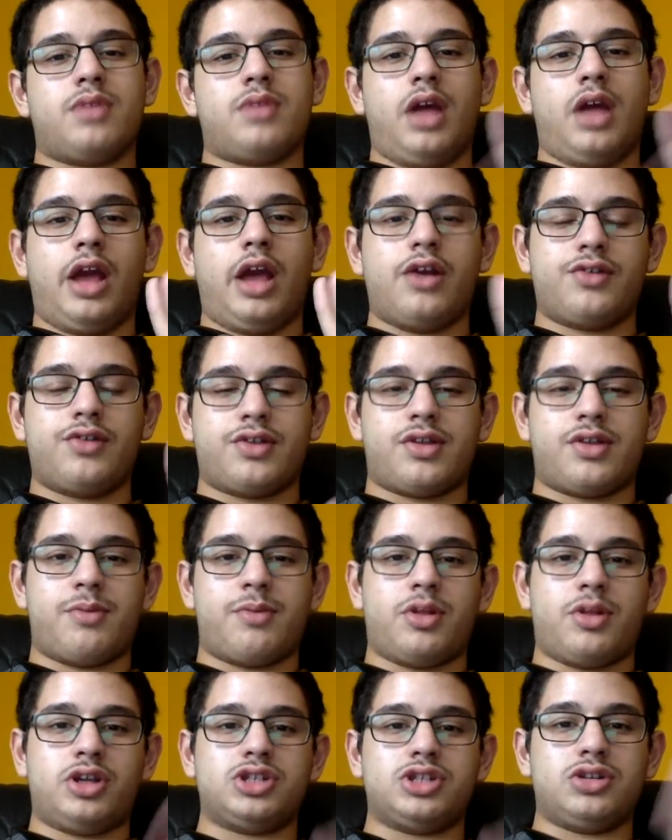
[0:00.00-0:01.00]
here's the
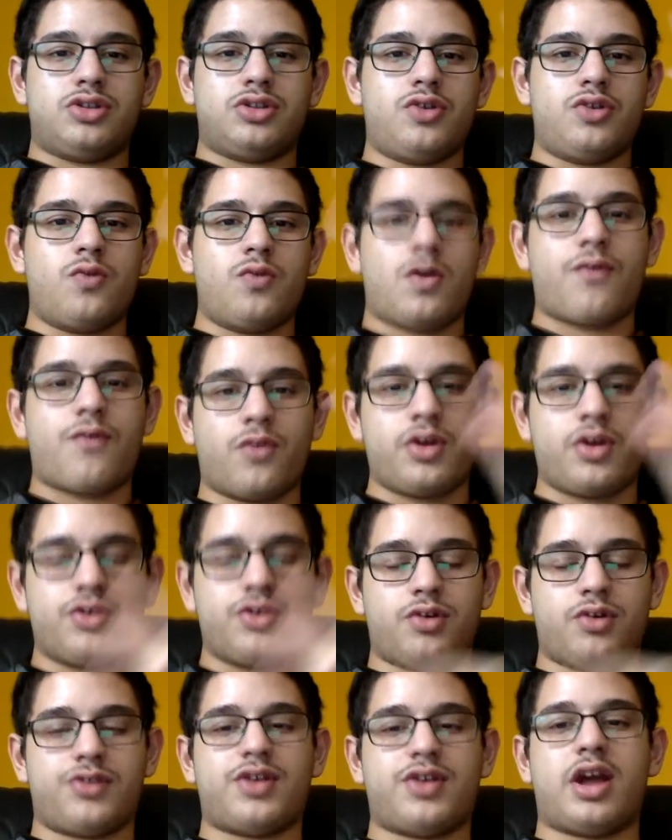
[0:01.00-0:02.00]
stipulation: 2 referees
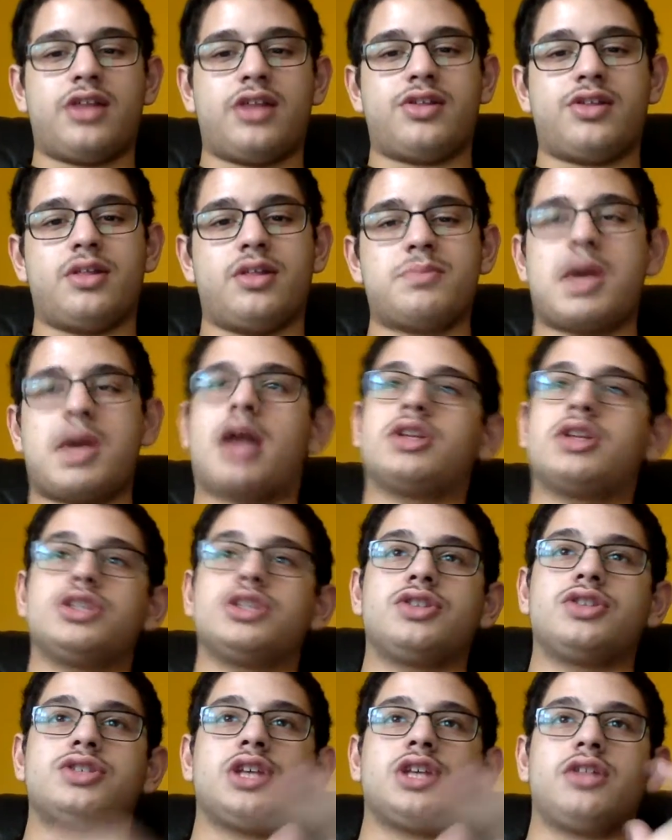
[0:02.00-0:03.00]
are assigned to the match
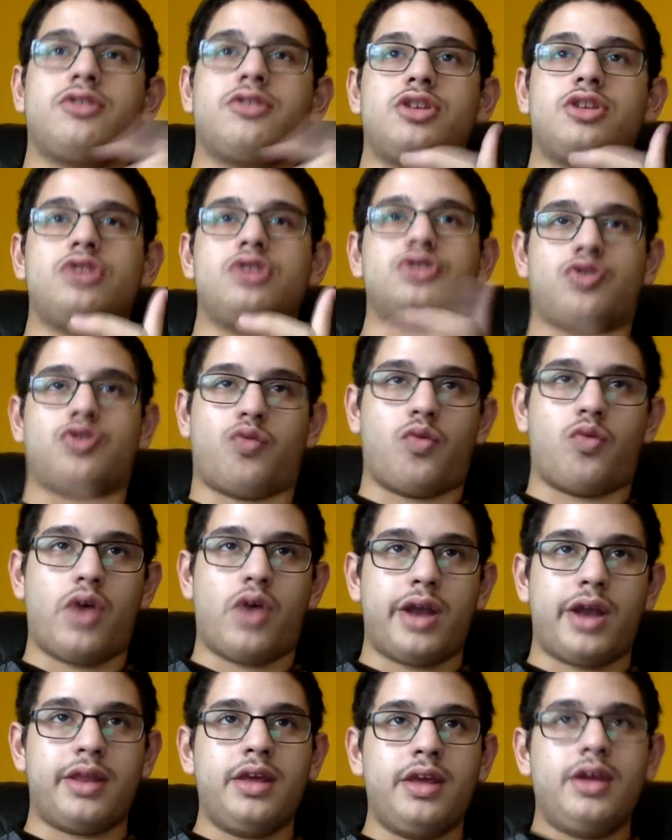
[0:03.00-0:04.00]
instead of the usual
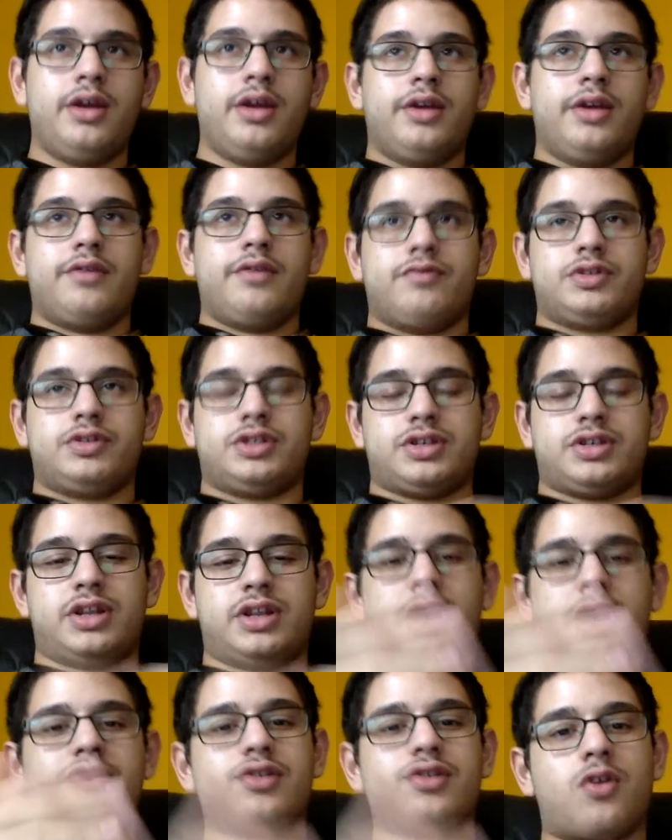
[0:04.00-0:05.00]
1, which is a
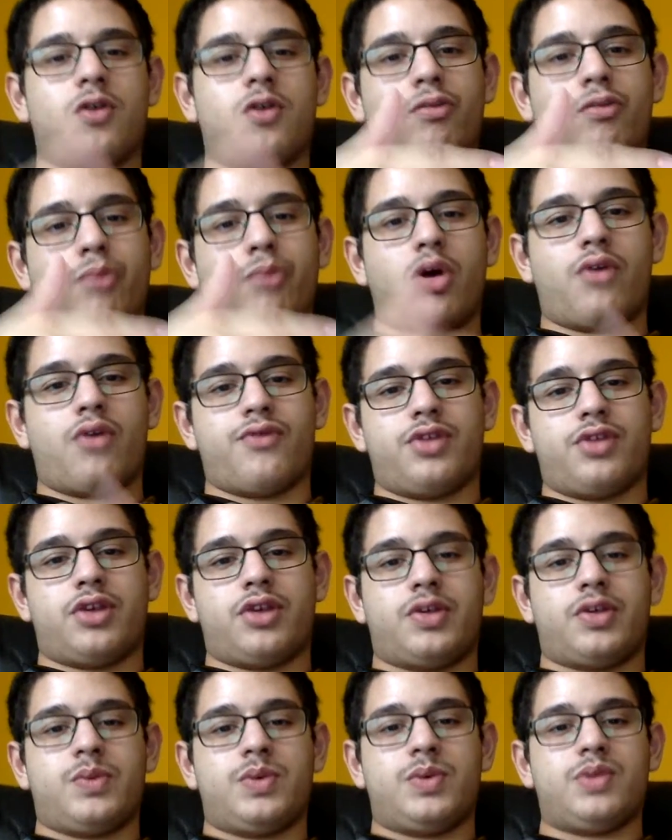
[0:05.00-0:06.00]
nice curveball for
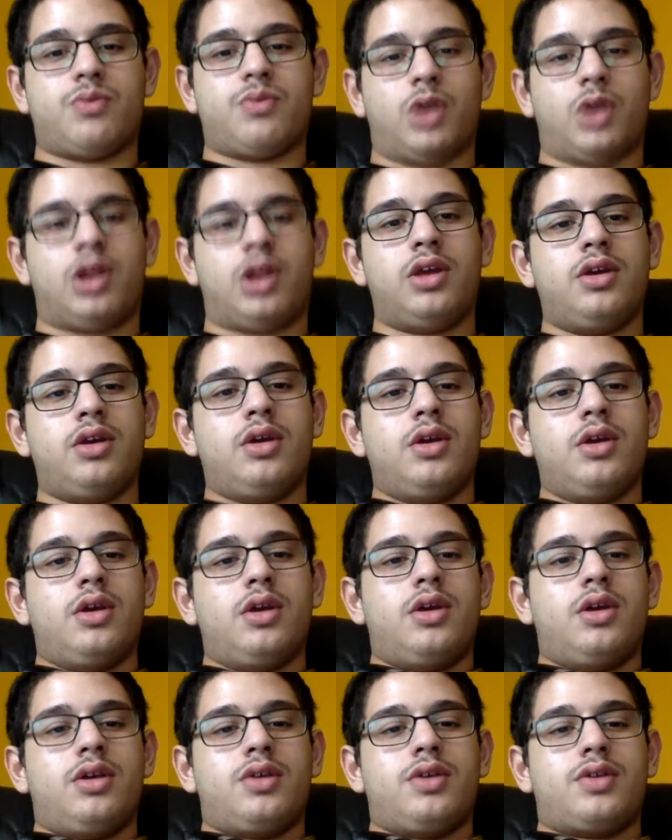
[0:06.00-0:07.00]
this one.
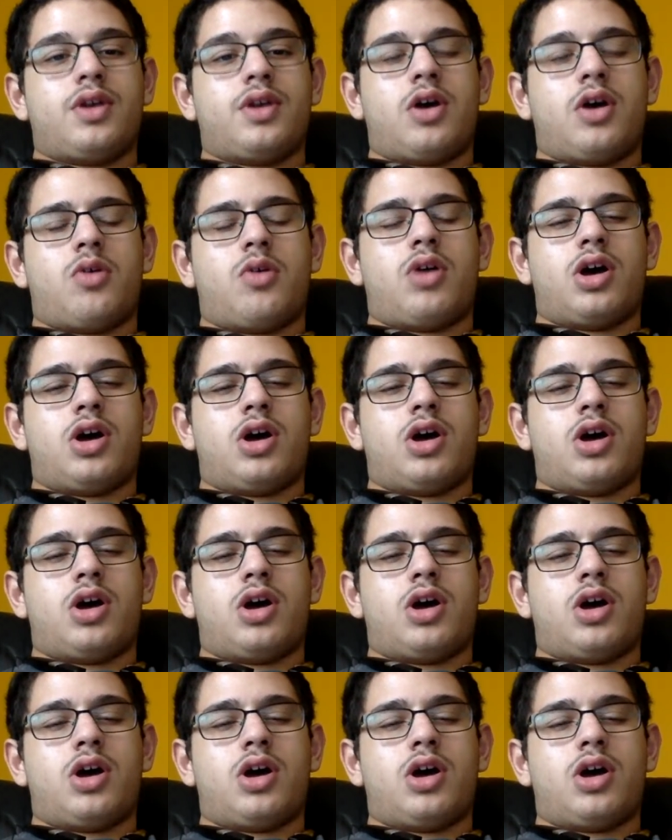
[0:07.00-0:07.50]
So